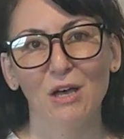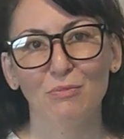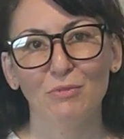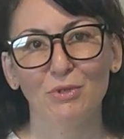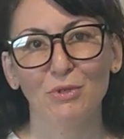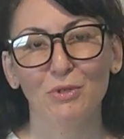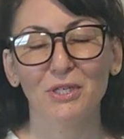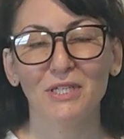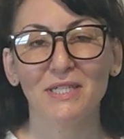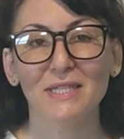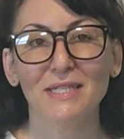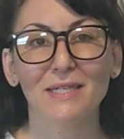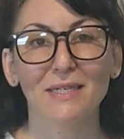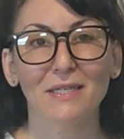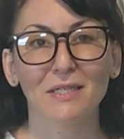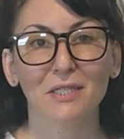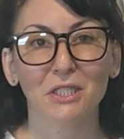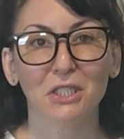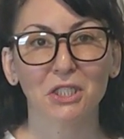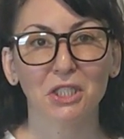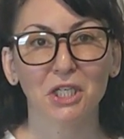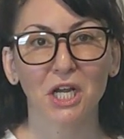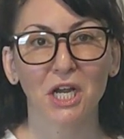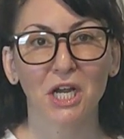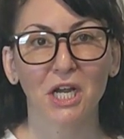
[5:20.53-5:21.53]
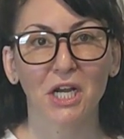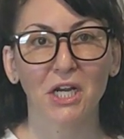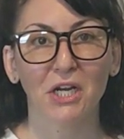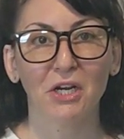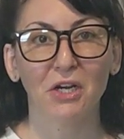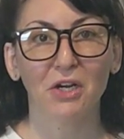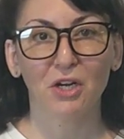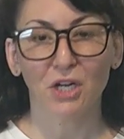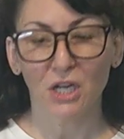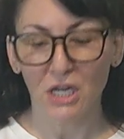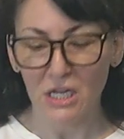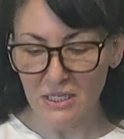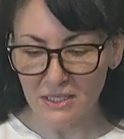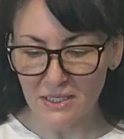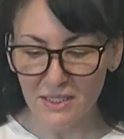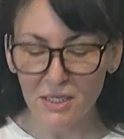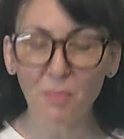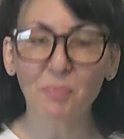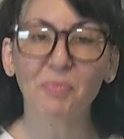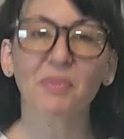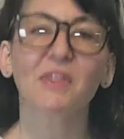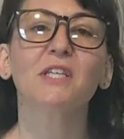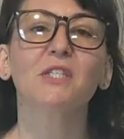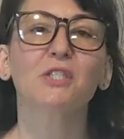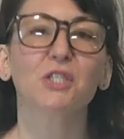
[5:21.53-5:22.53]
You can sit in a chair.
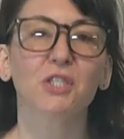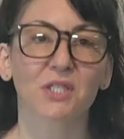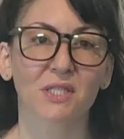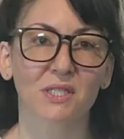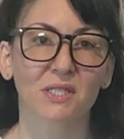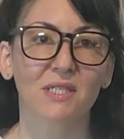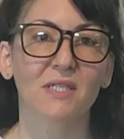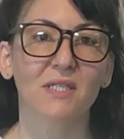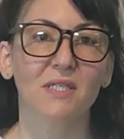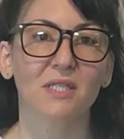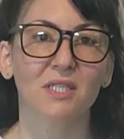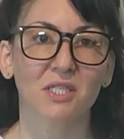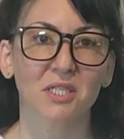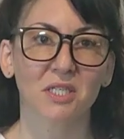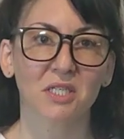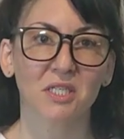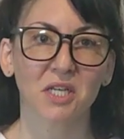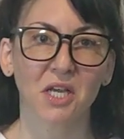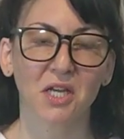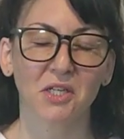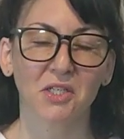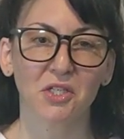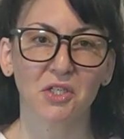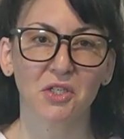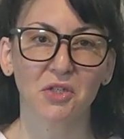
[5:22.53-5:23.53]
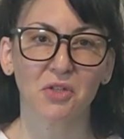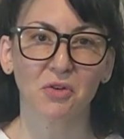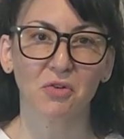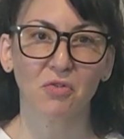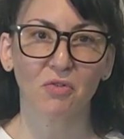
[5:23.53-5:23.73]
Something just needs to touch the